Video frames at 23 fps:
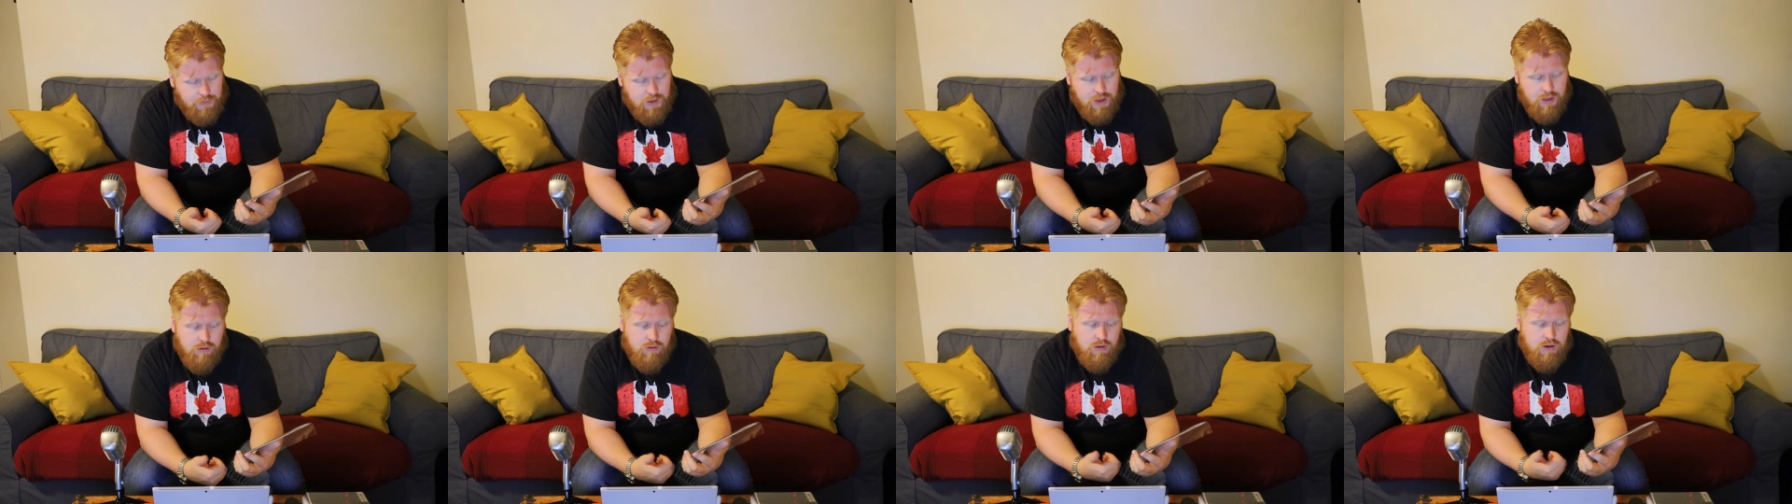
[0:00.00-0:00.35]

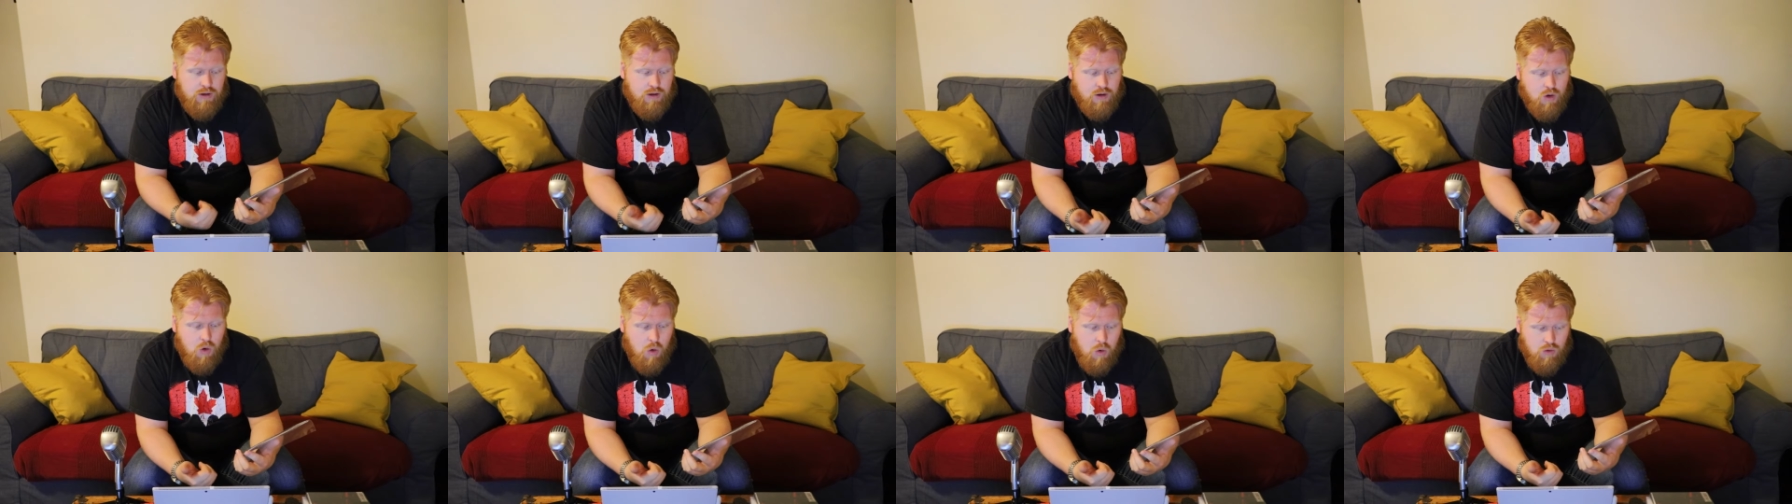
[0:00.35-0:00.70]
And they're
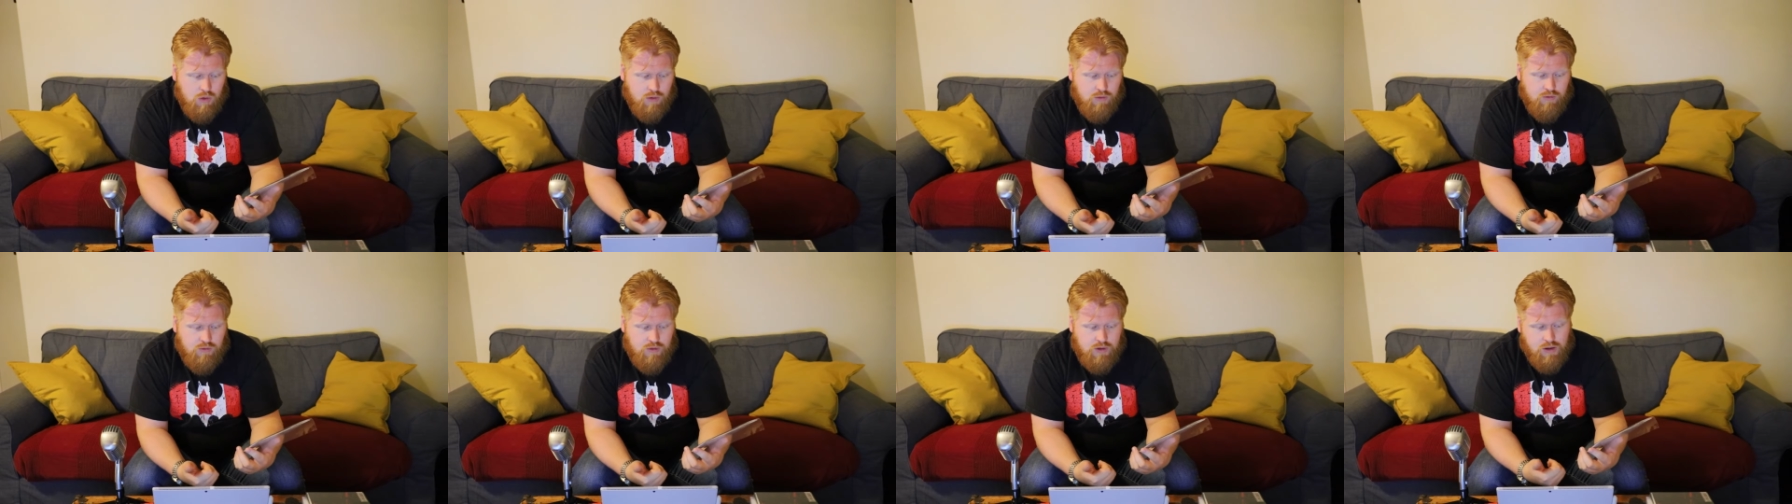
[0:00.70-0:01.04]
in a
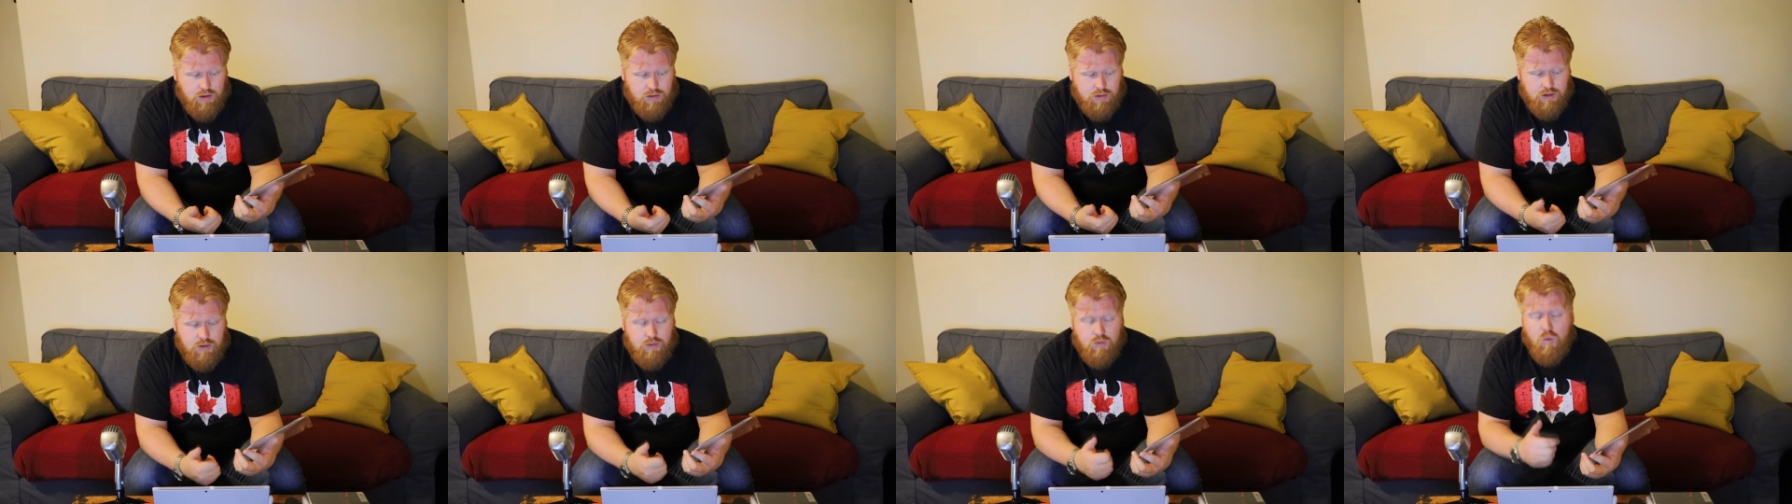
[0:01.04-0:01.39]

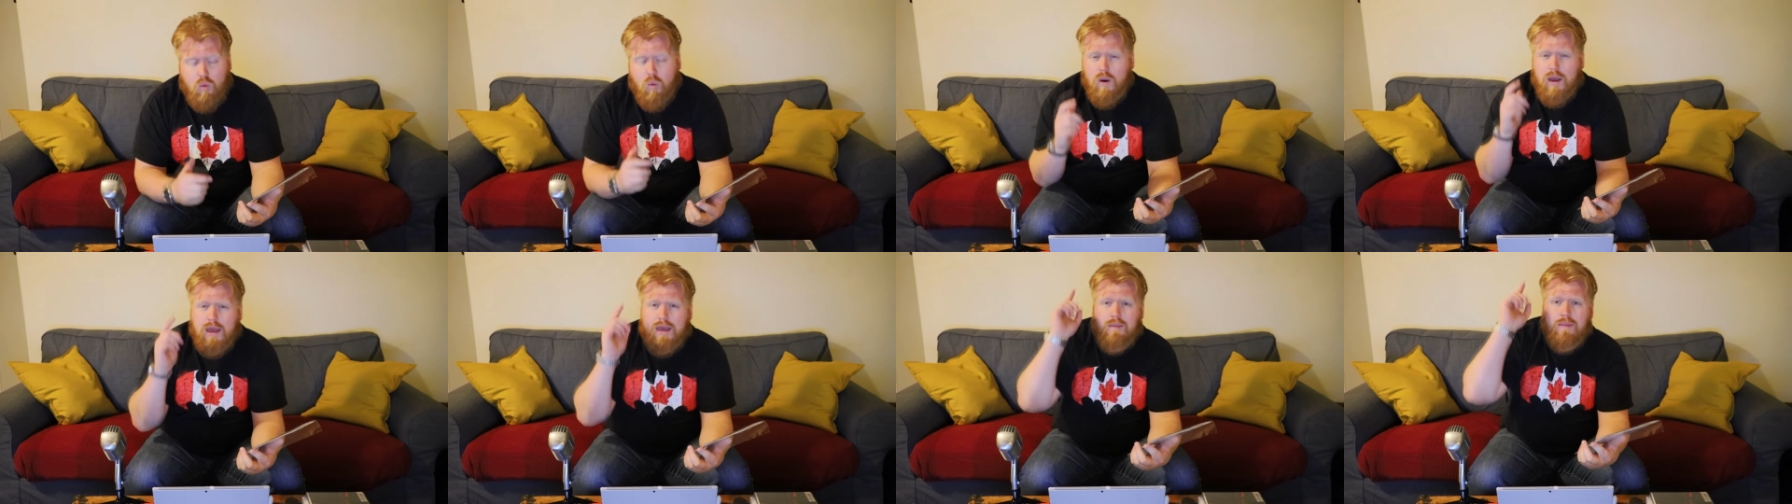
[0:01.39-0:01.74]
cornfield
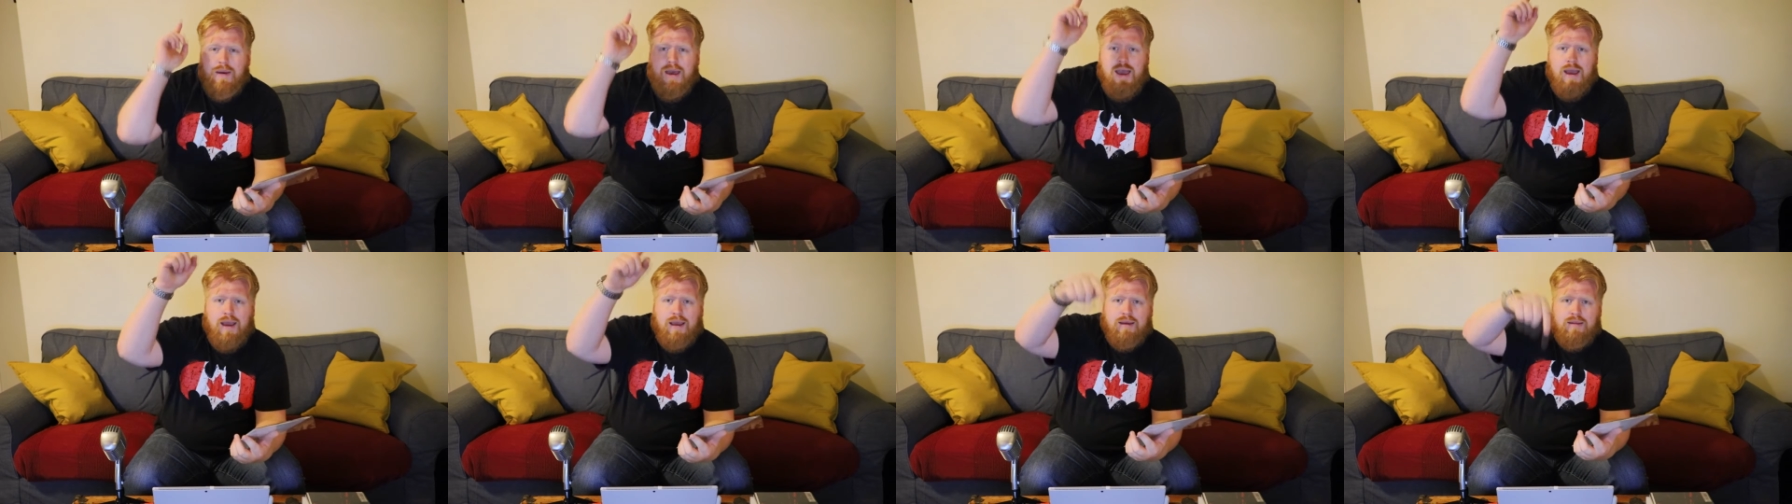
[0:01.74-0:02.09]
and way
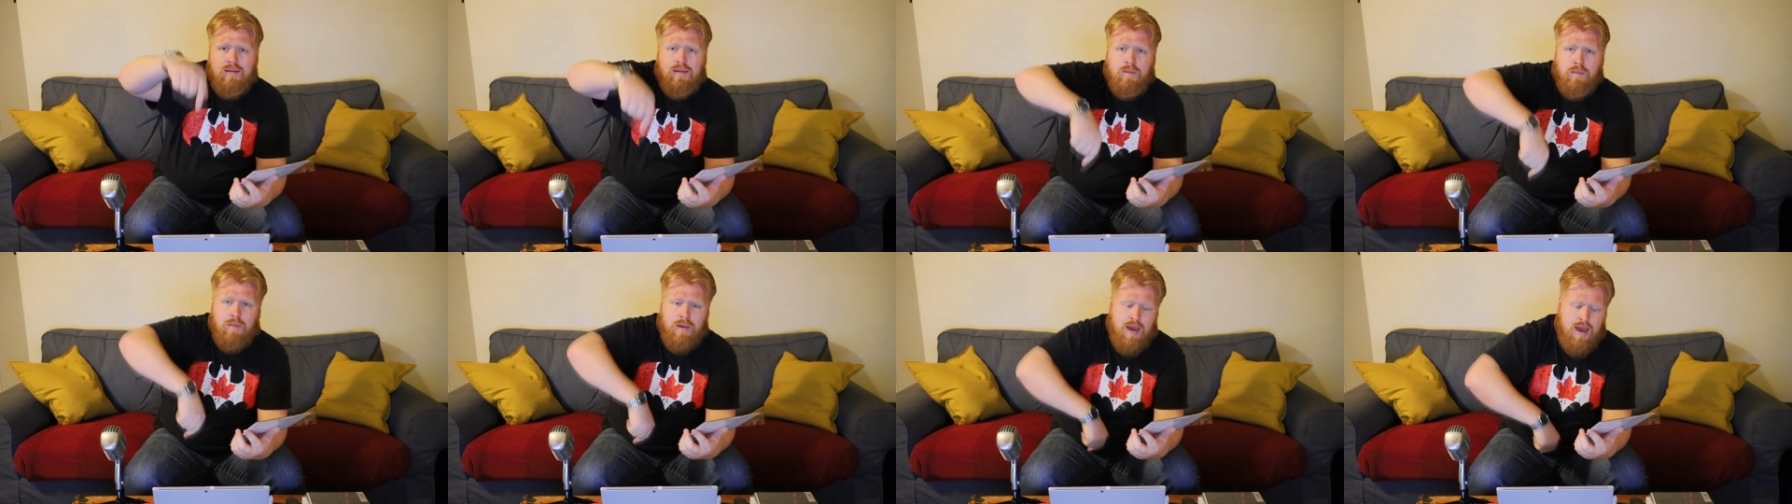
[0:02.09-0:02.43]
back
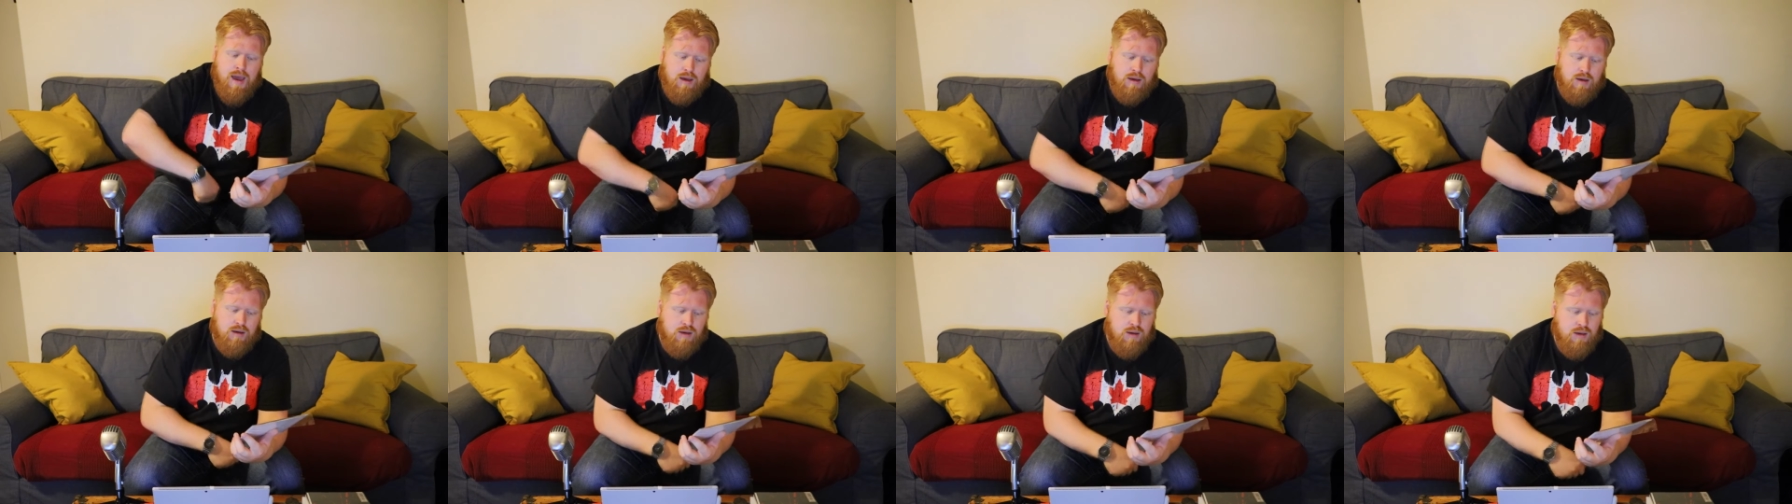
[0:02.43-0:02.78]
in the
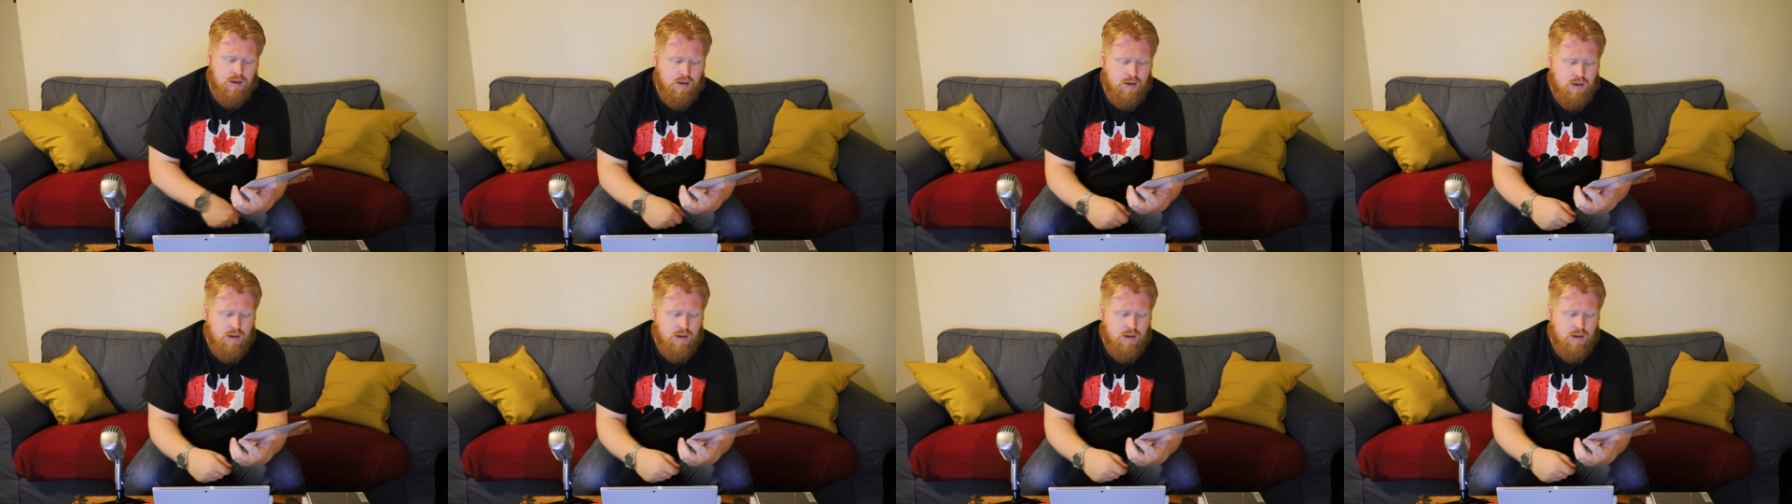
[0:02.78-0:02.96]
back,